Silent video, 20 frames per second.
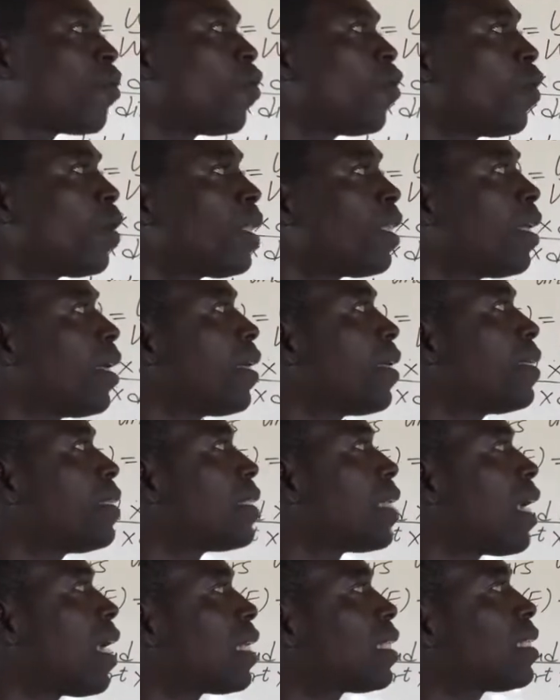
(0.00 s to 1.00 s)
good things
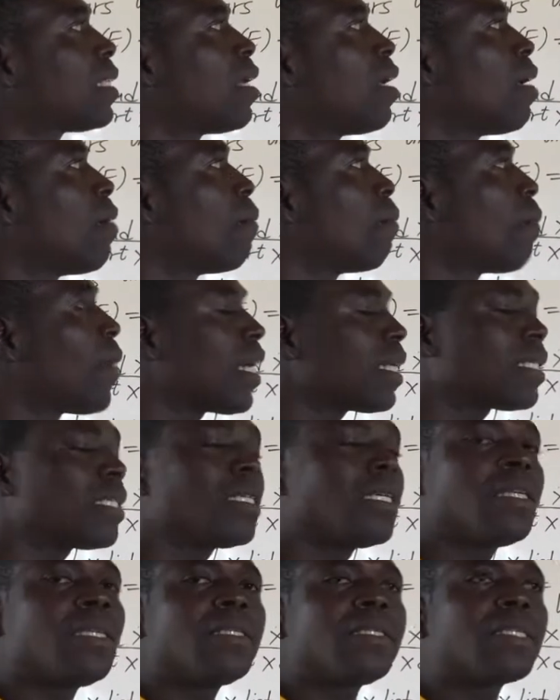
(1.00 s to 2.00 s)
that
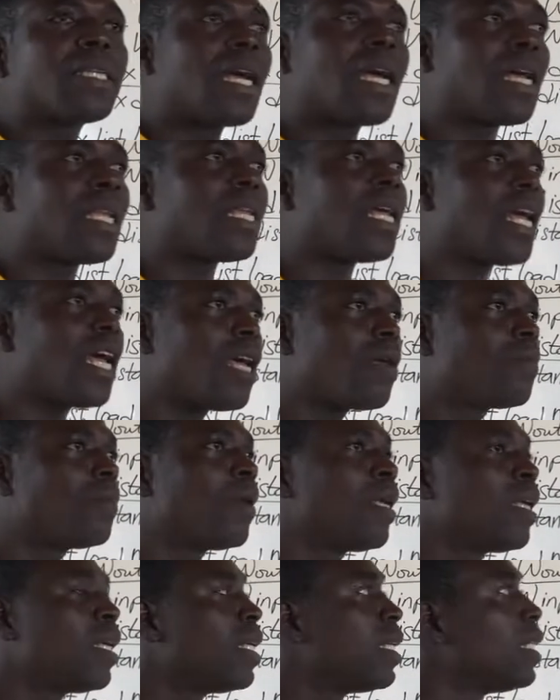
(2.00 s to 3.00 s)
machines can help
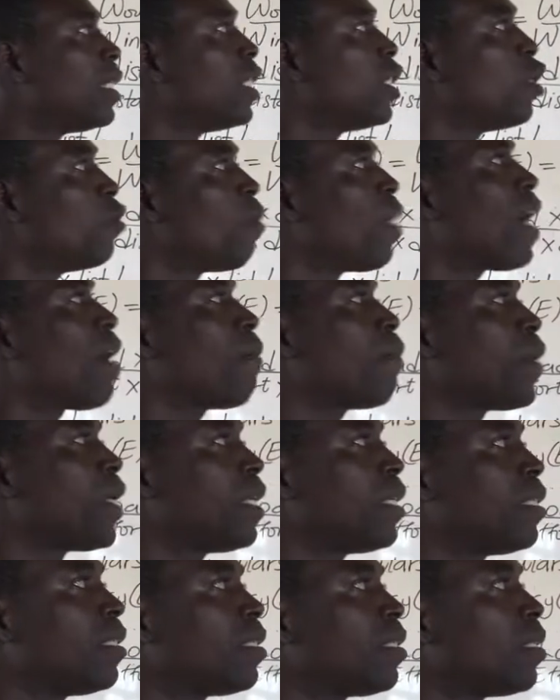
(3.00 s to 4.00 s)
human
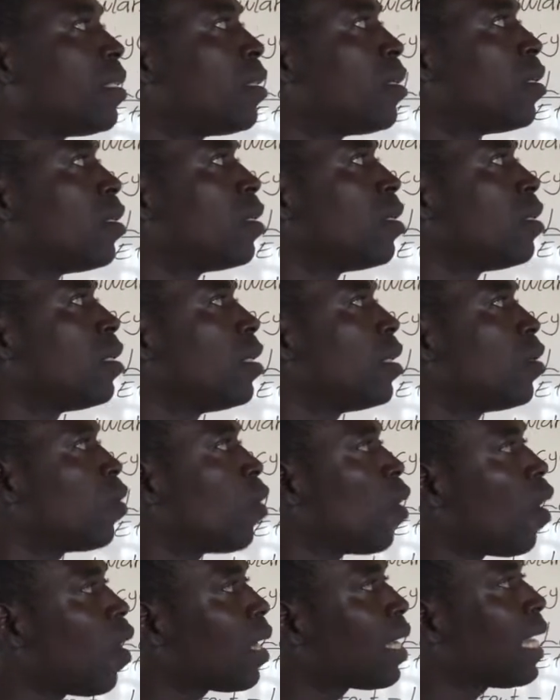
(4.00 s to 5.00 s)
beings in
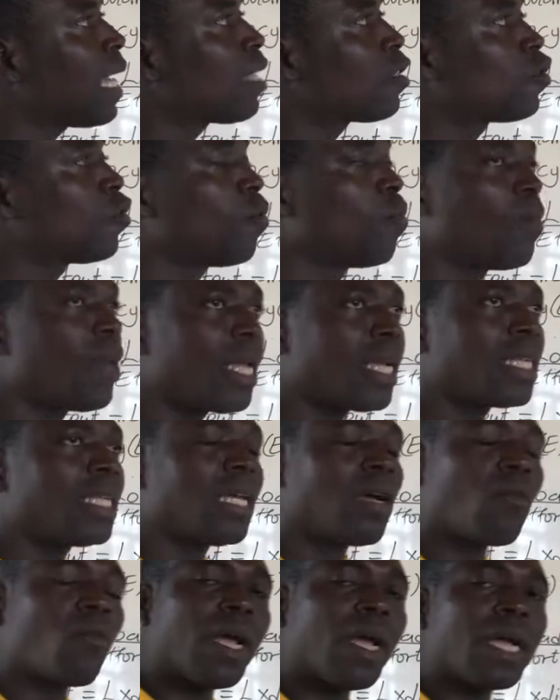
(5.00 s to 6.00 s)
order to make
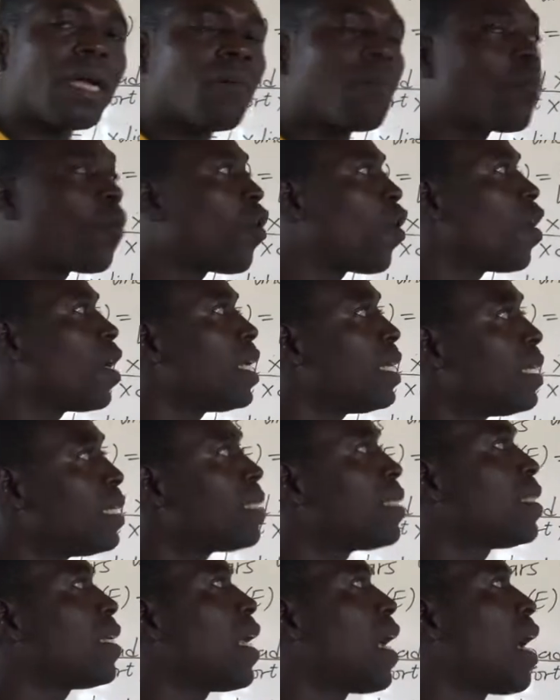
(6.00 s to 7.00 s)
the work more
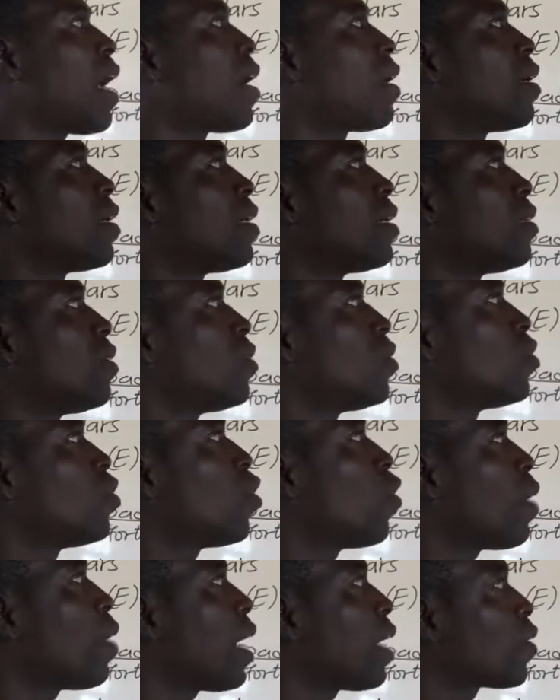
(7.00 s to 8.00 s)
easier.
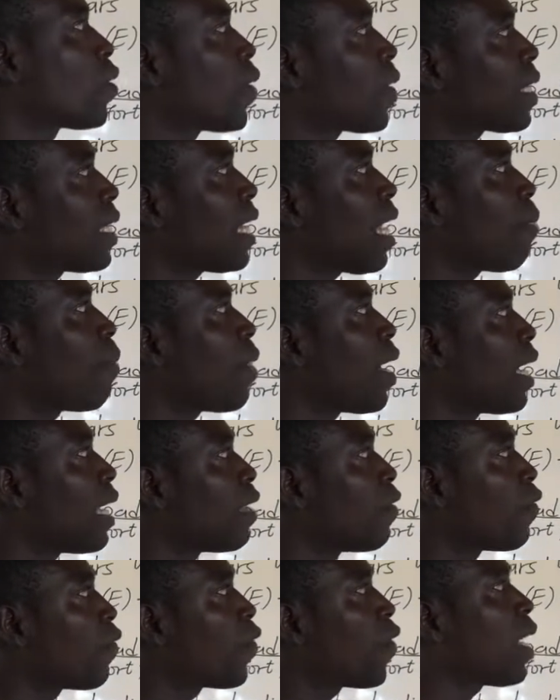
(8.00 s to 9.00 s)
So we are talking about
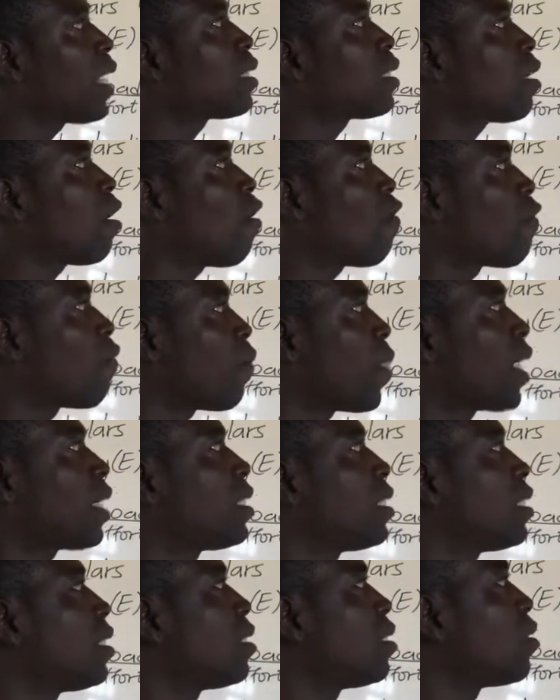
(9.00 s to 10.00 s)
effect of
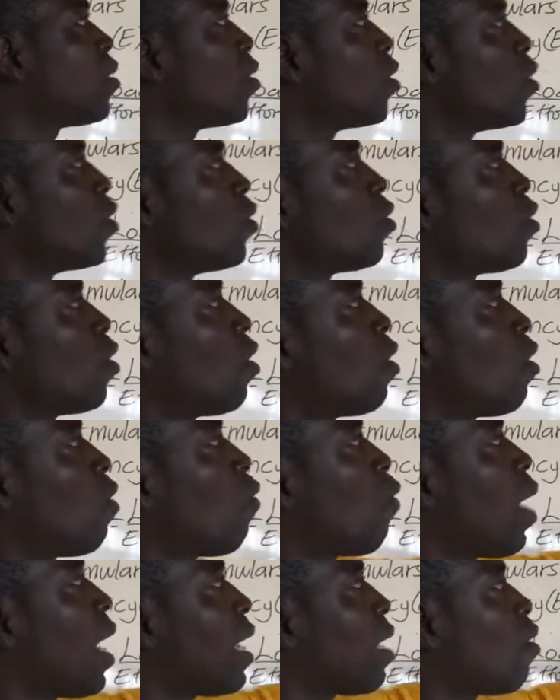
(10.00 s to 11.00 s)
machines. So
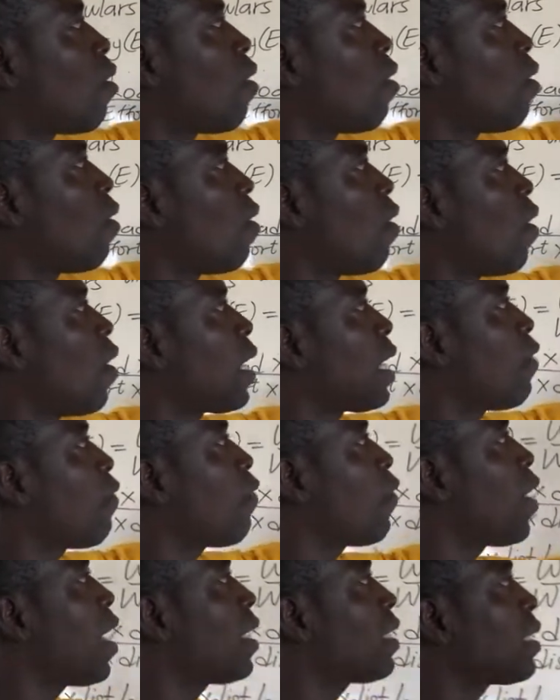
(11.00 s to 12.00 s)
one, or the
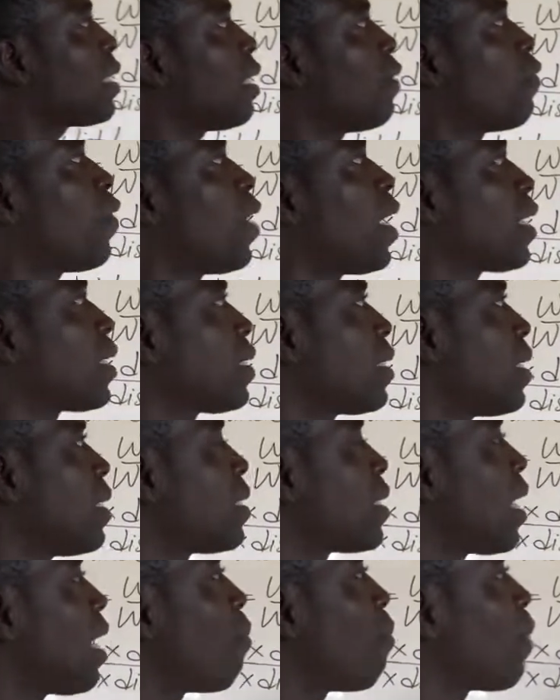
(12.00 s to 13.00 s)
first effect, is
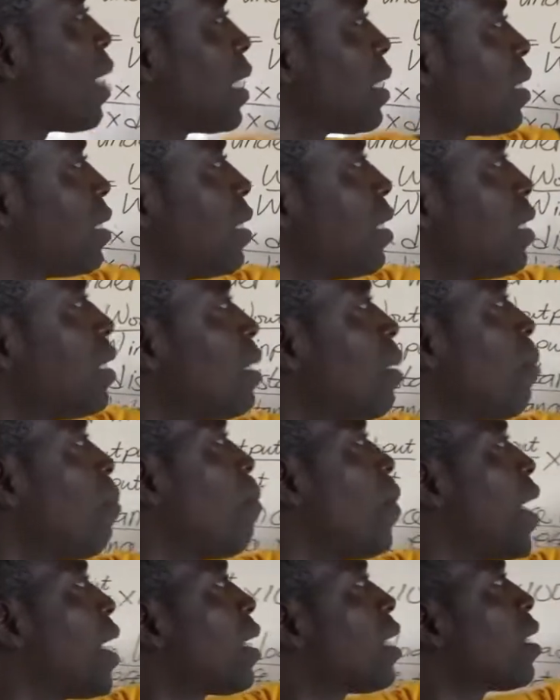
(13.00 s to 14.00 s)
that machines
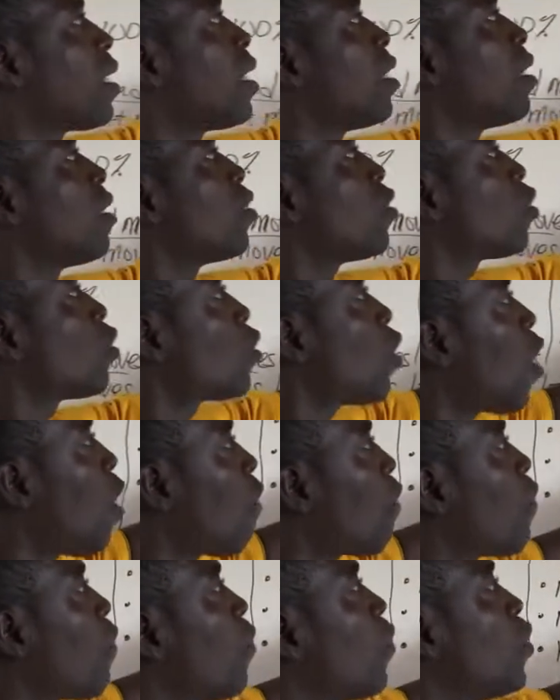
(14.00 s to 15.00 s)
make
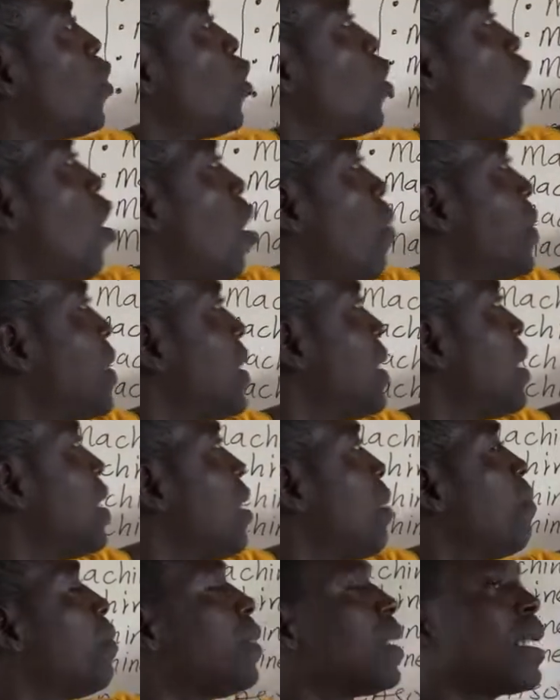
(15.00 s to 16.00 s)
tough jobs
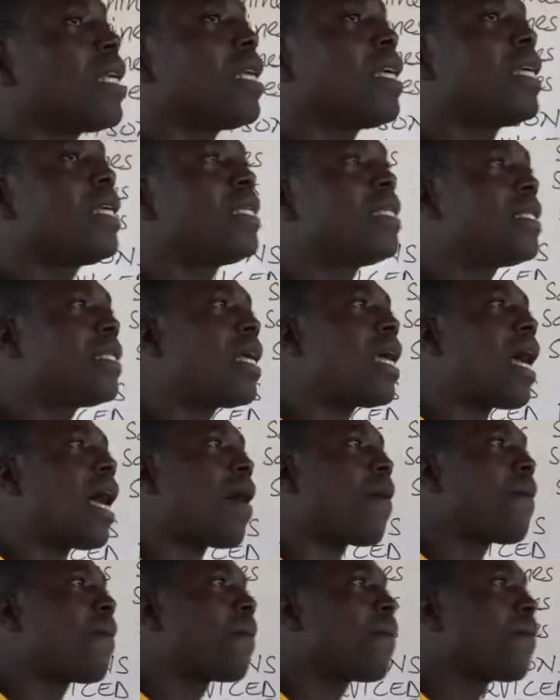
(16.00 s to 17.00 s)
seem easier.
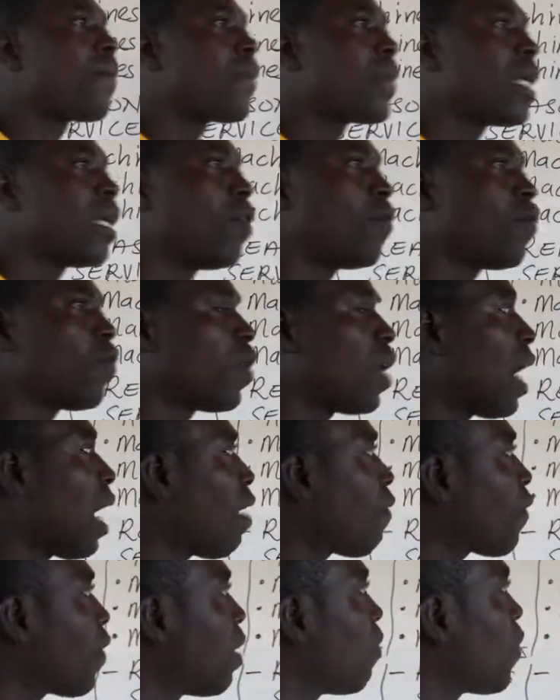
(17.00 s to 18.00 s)
If you
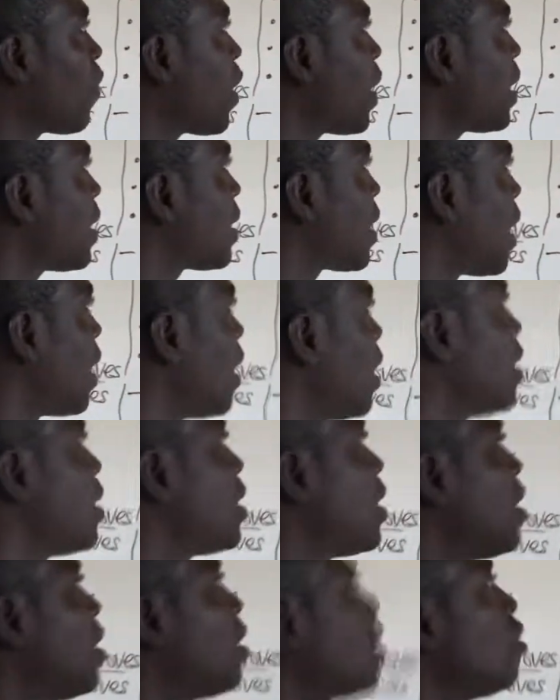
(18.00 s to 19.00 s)
have a very
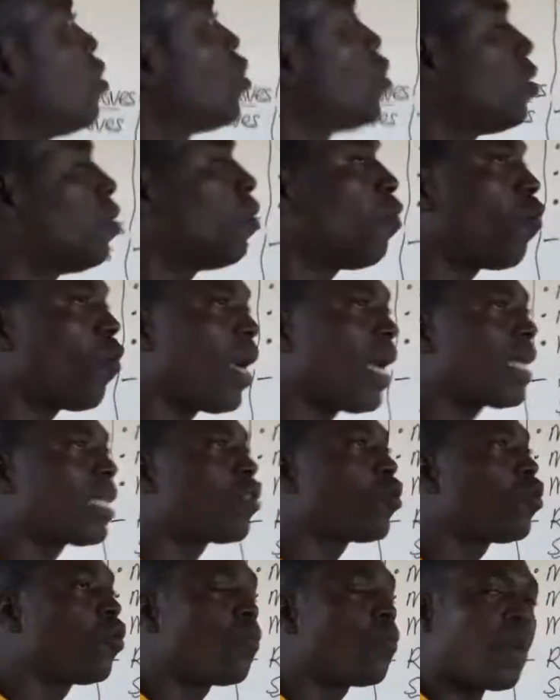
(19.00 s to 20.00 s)
challenging work
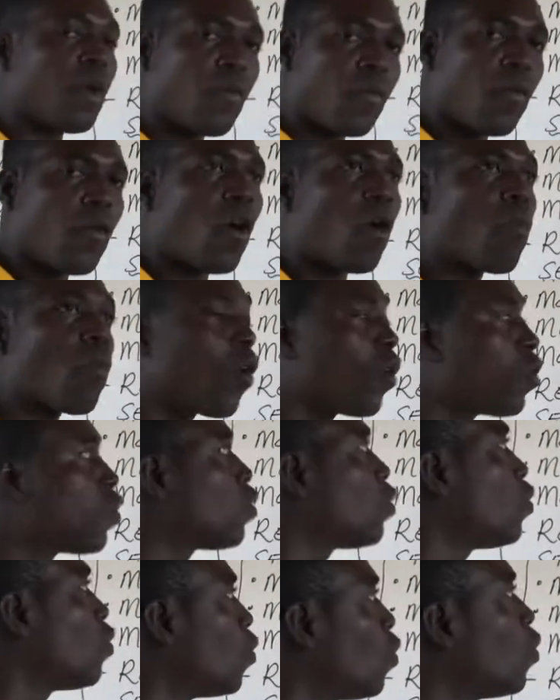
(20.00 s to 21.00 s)
to perform or
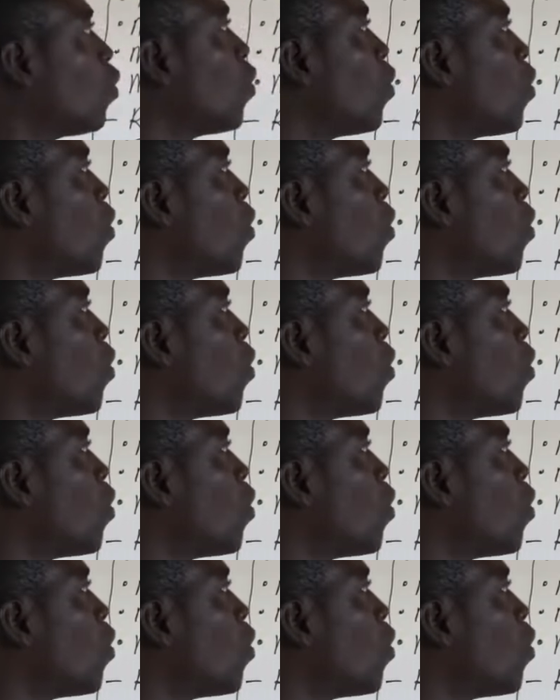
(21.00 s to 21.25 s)
to do,